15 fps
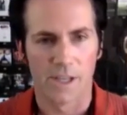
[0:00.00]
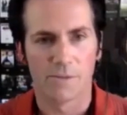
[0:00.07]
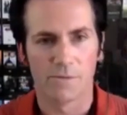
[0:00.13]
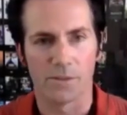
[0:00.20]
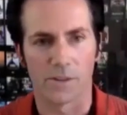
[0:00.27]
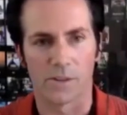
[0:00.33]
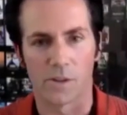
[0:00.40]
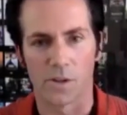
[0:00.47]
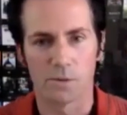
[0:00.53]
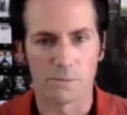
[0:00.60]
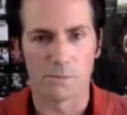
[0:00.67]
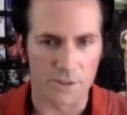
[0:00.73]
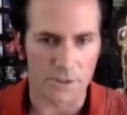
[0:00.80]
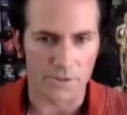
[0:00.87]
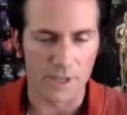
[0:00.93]
for a
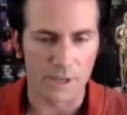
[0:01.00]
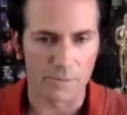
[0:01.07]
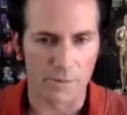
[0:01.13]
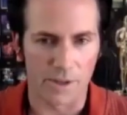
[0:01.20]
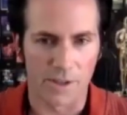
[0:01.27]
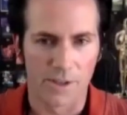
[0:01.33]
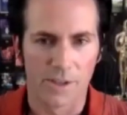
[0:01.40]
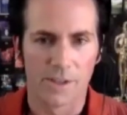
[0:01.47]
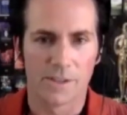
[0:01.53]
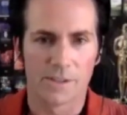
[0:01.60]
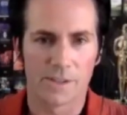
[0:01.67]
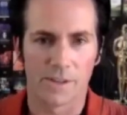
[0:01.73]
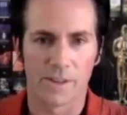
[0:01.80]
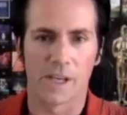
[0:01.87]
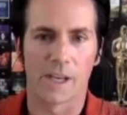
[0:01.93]
global streamer
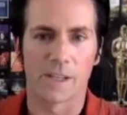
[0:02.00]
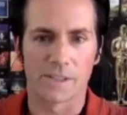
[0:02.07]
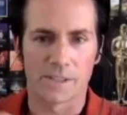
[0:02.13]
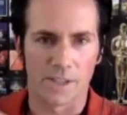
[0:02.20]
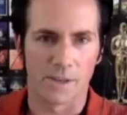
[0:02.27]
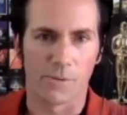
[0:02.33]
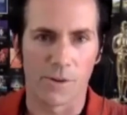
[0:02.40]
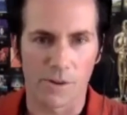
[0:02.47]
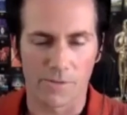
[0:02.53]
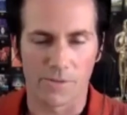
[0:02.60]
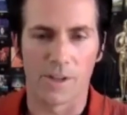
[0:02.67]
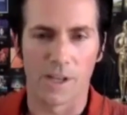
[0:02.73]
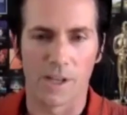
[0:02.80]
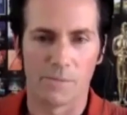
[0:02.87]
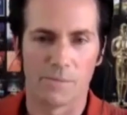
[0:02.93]
to think it's going to work
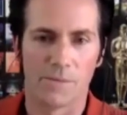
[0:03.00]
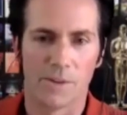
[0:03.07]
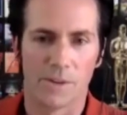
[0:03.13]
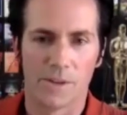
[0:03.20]
for them.